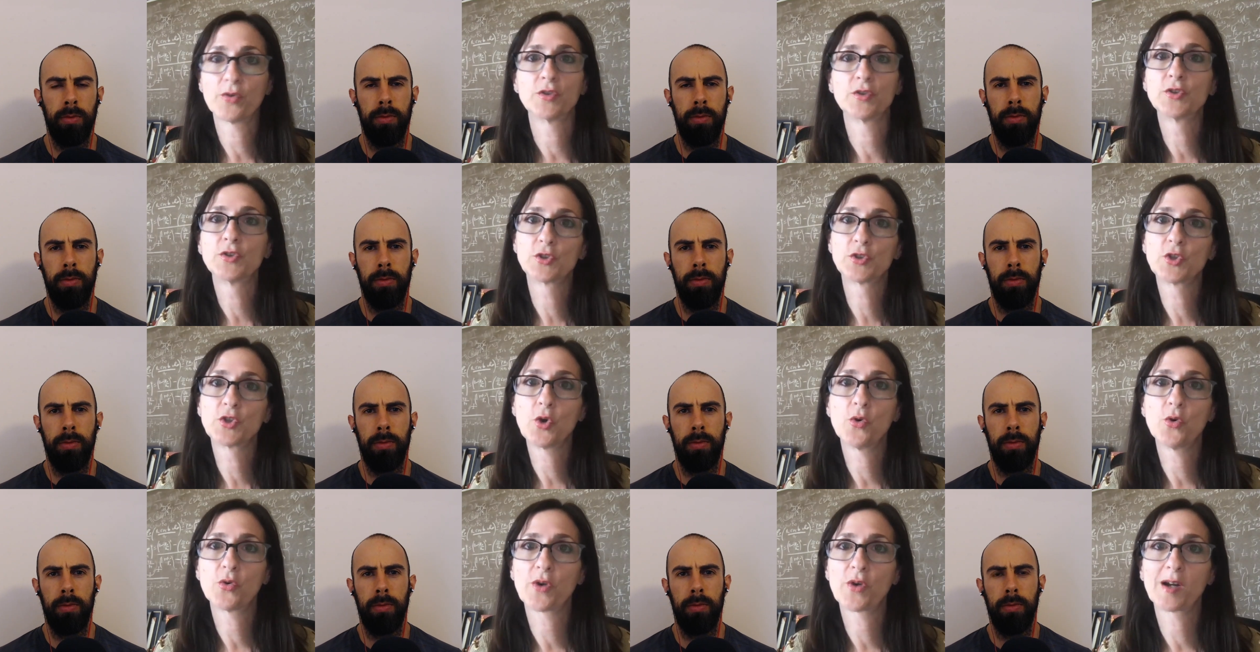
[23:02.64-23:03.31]
Speaker 1: is
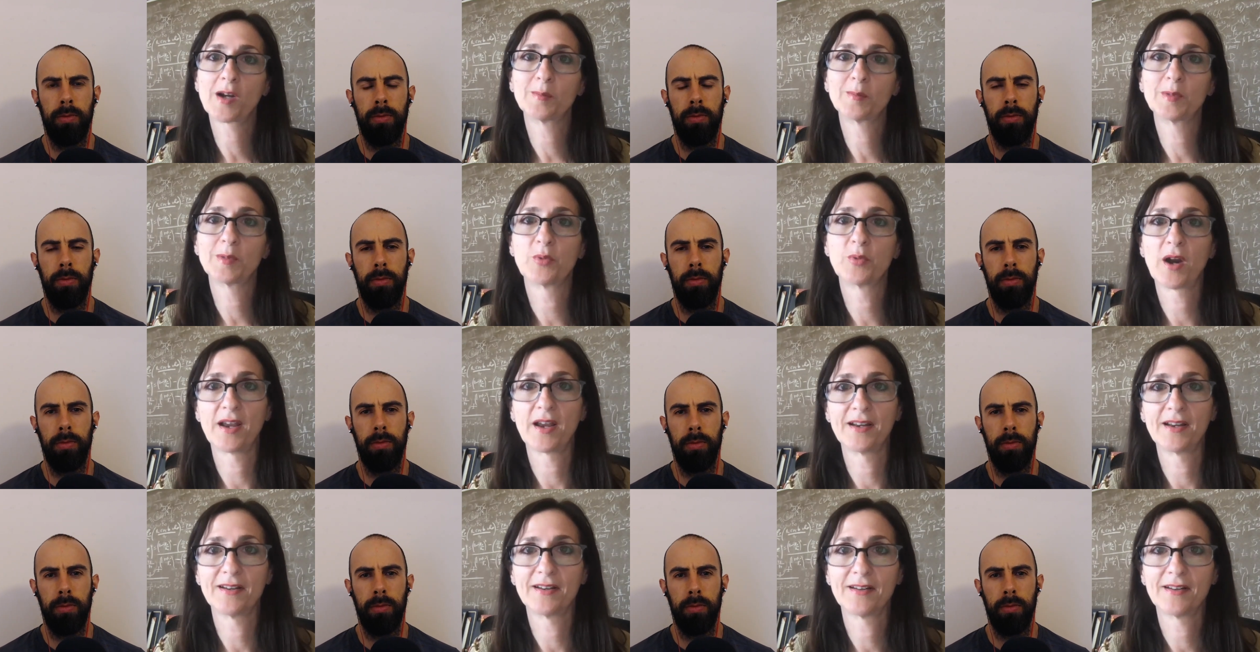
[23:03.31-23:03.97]
so incredibly
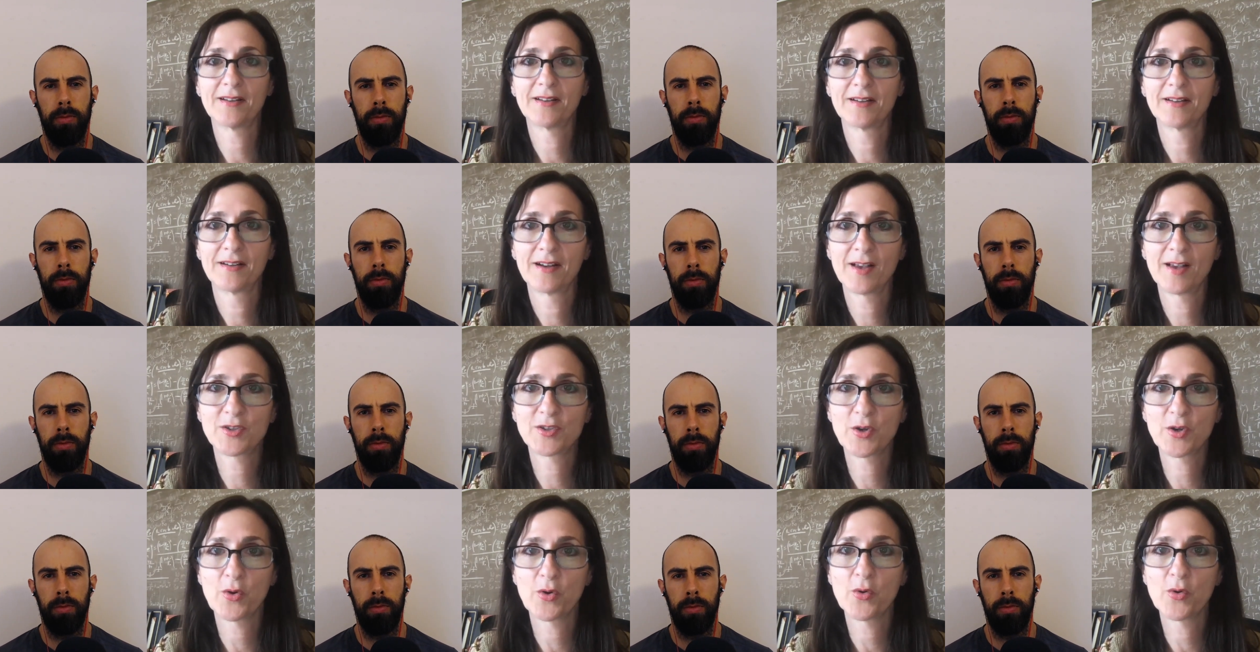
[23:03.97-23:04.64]
bright.
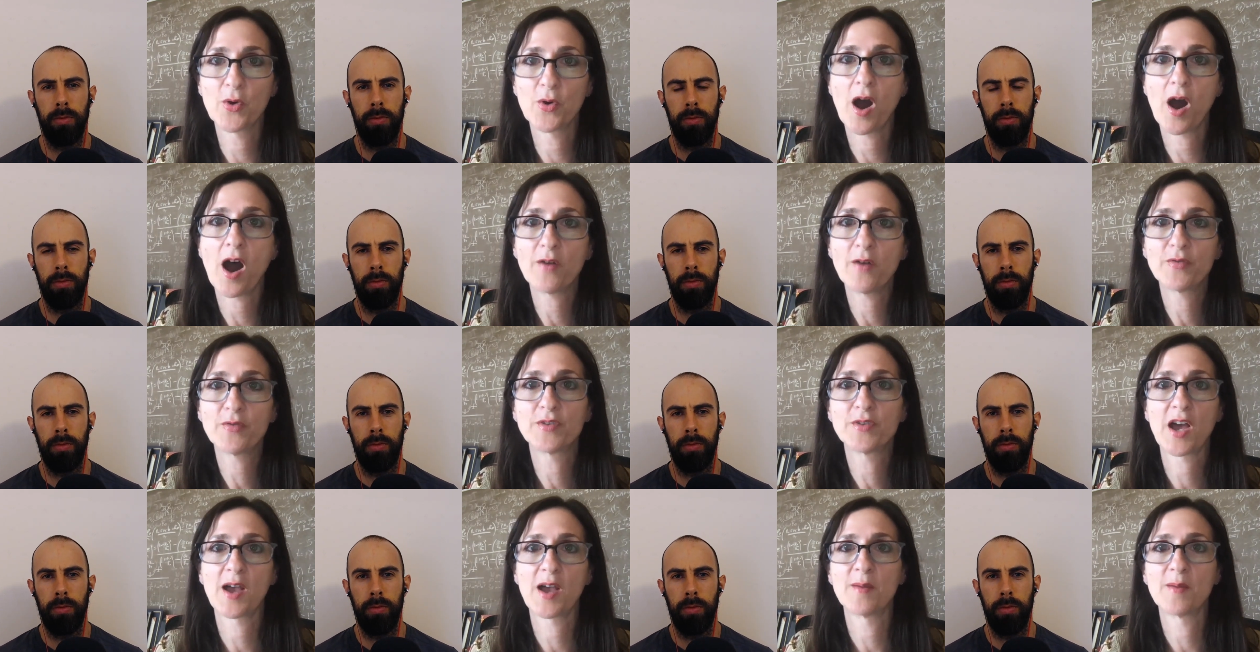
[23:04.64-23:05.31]
And so
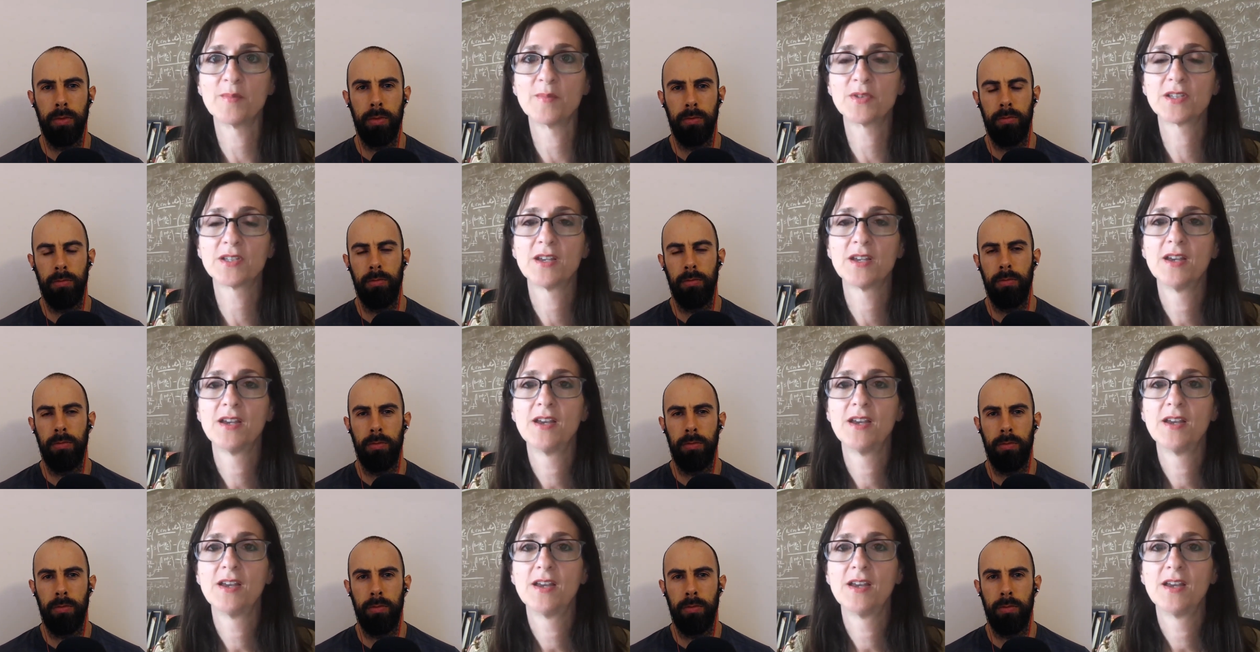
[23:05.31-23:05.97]
oftentimes
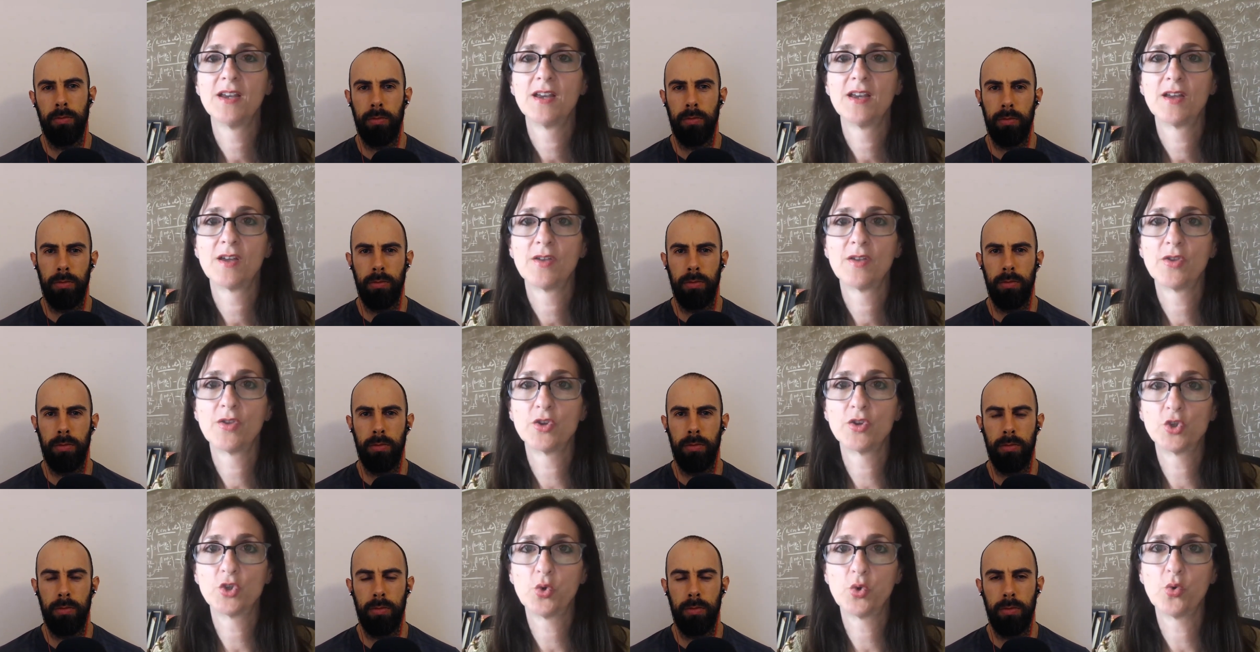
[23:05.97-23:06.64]

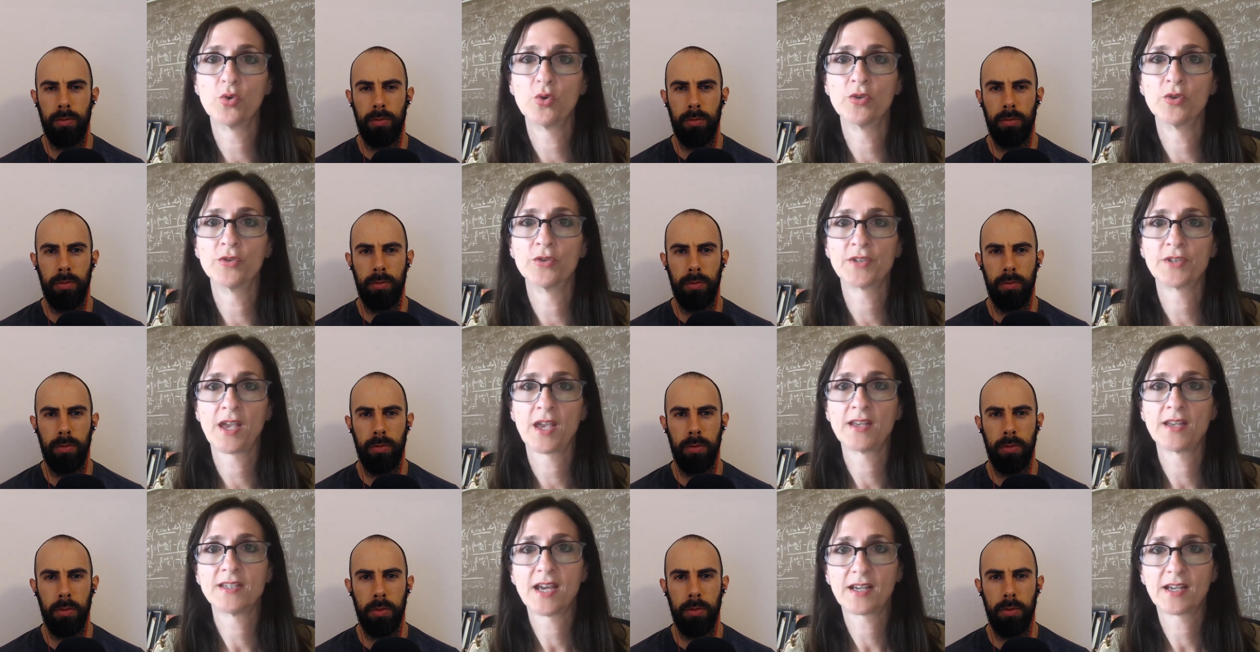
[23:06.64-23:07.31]
the tools
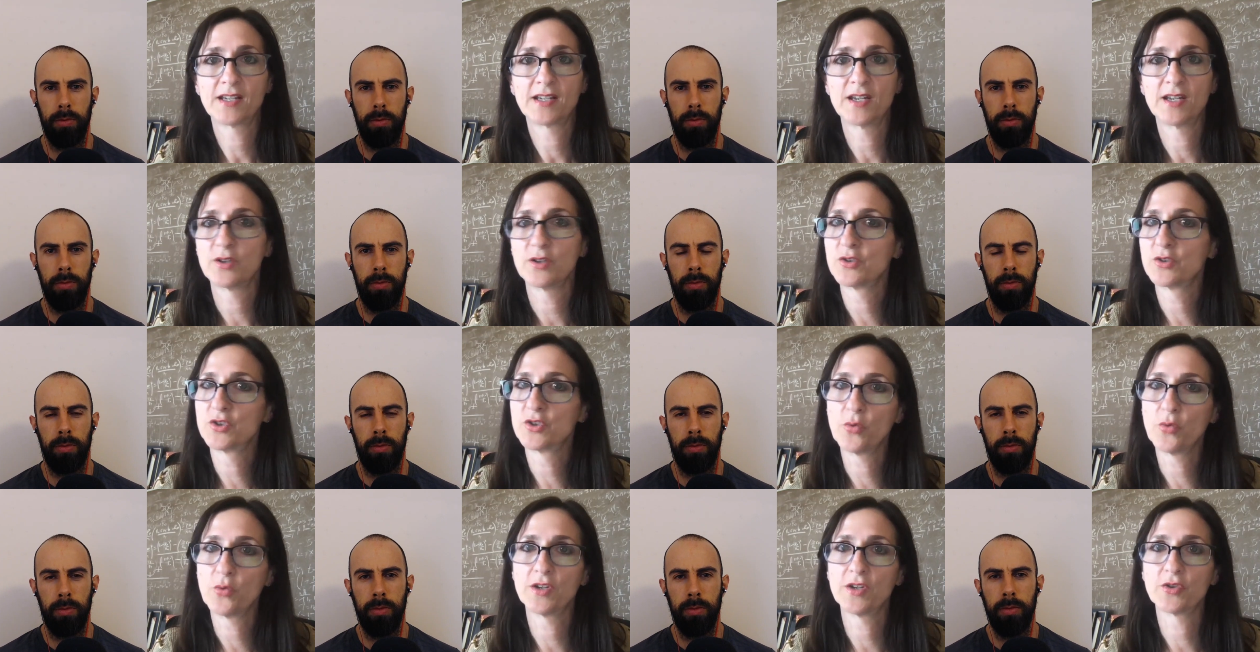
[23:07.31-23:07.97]
and techniques
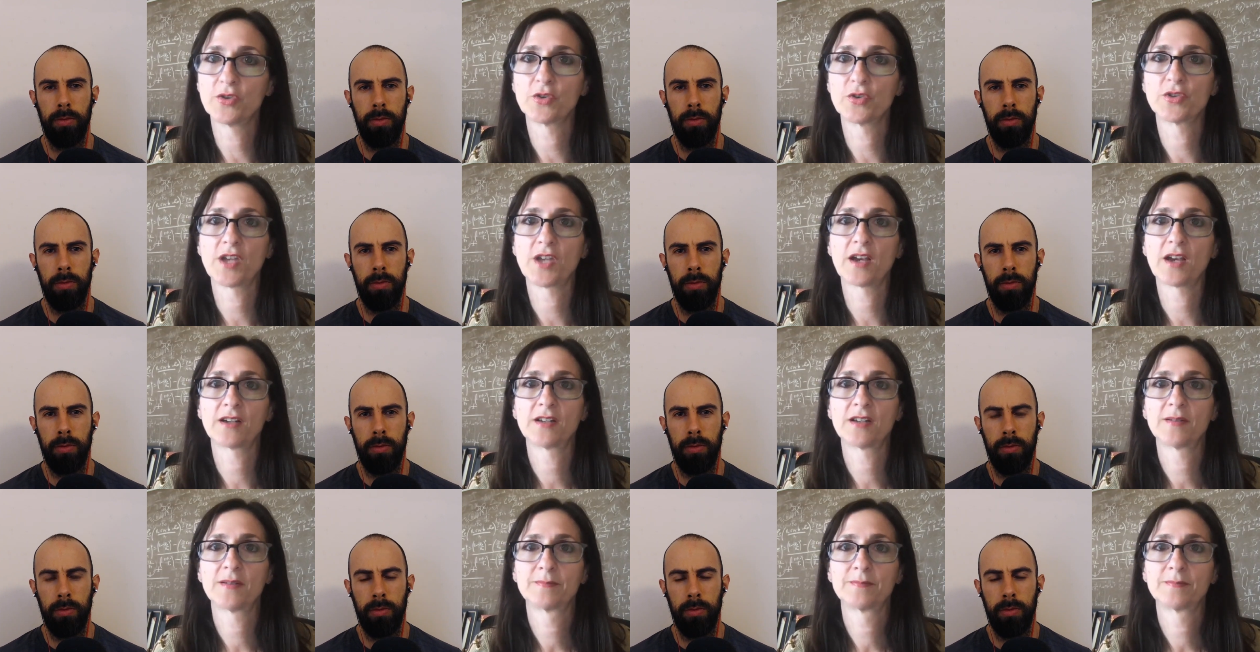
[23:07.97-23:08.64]
don't
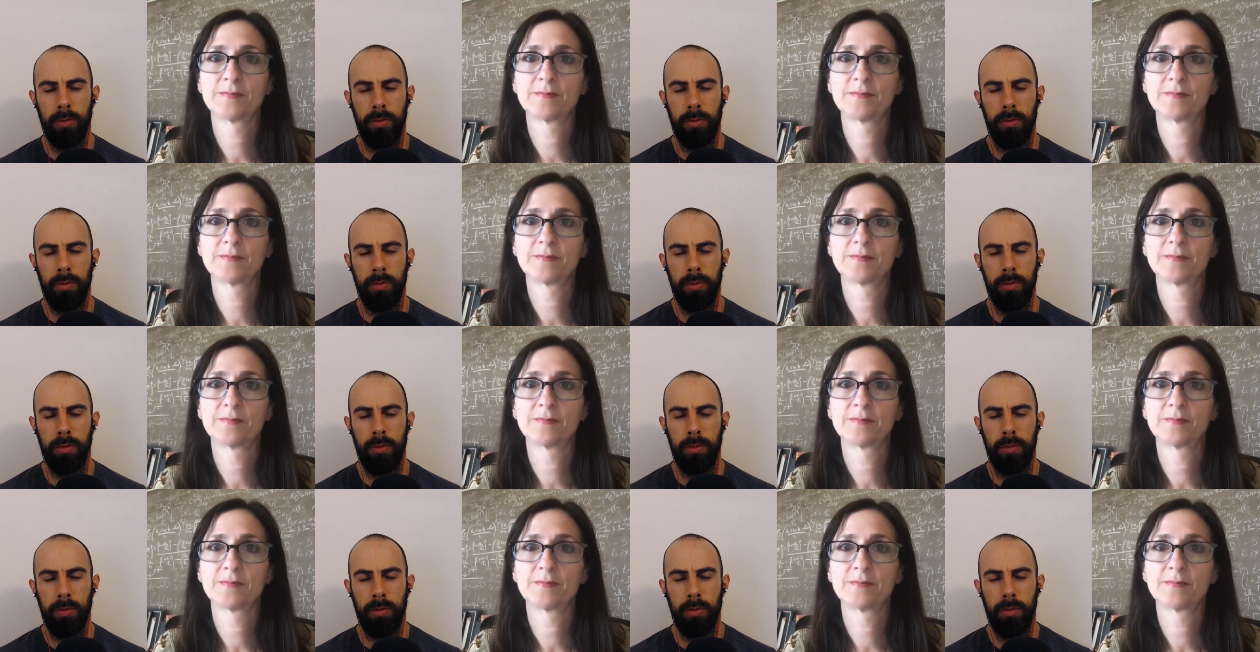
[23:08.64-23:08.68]
intersect.